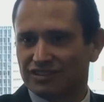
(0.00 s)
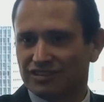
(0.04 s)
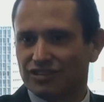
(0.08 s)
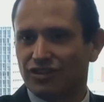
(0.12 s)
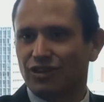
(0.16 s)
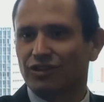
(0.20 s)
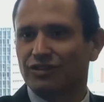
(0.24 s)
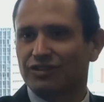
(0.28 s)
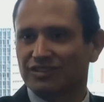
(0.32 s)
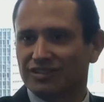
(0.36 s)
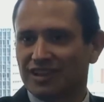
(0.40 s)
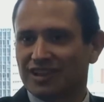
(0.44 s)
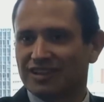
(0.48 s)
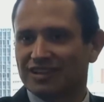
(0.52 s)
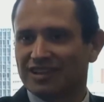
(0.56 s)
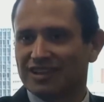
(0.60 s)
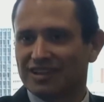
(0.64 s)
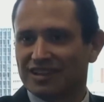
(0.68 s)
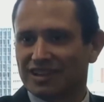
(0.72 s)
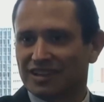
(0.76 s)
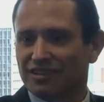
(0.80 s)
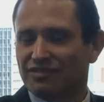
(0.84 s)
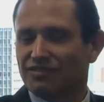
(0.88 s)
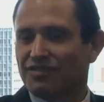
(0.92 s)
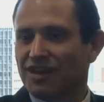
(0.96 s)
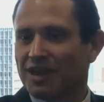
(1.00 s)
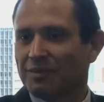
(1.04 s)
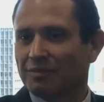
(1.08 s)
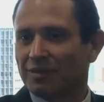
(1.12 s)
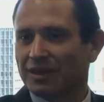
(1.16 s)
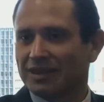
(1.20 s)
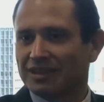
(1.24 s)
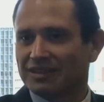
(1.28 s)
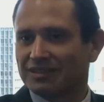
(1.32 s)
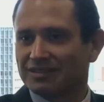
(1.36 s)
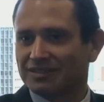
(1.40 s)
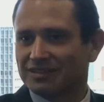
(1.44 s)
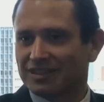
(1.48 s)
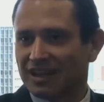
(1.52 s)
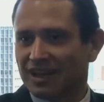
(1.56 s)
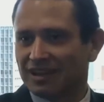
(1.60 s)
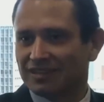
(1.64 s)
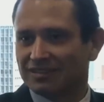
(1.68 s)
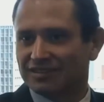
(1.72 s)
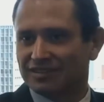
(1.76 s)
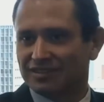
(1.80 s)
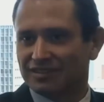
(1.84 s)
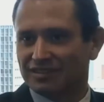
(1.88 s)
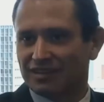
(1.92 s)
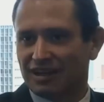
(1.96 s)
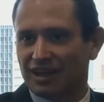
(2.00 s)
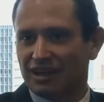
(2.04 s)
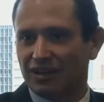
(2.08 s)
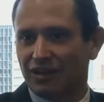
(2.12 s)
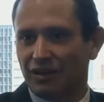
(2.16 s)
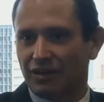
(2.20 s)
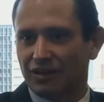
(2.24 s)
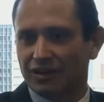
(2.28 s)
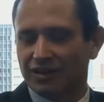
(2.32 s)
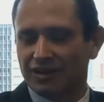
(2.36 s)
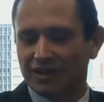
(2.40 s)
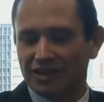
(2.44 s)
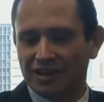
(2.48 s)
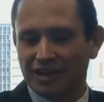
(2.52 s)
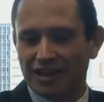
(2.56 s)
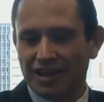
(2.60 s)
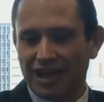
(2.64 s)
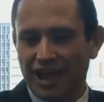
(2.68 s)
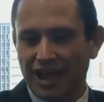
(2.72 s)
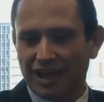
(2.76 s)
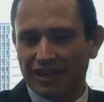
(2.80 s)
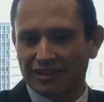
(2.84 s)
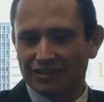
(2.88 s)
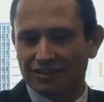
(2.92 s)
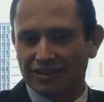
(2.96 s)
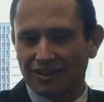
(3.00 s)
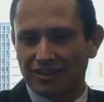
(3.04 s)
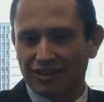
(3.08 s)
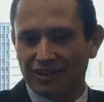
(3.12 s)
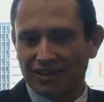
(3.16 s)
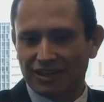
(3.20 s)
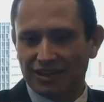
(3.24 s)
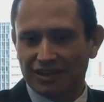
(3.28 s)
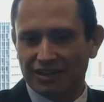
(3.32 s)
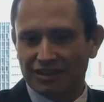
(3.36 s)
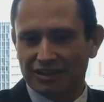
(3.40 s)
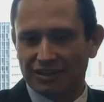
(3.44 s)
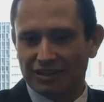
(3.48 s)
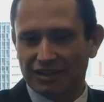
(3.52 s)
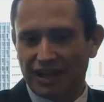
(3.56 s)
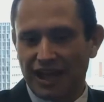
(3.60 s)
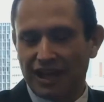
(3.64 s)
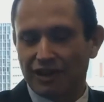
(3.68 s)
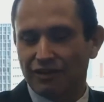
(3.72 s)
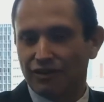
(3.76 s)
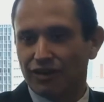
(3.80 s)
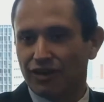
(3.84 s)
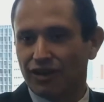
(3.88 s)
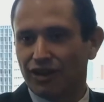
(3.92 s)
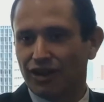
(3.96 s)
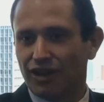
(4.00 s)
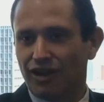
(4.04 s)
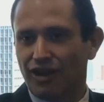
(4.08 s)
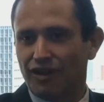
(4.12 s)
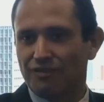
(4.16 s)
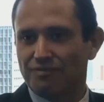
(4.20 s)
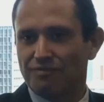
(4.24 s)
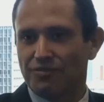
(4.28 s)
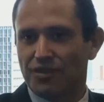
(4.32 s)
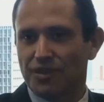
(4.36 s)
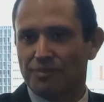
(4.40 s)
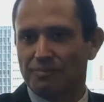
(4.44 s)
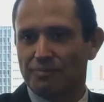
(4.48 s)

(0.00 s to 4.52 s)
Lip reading: it's not something that the family discussed a lot. And it's only later in her life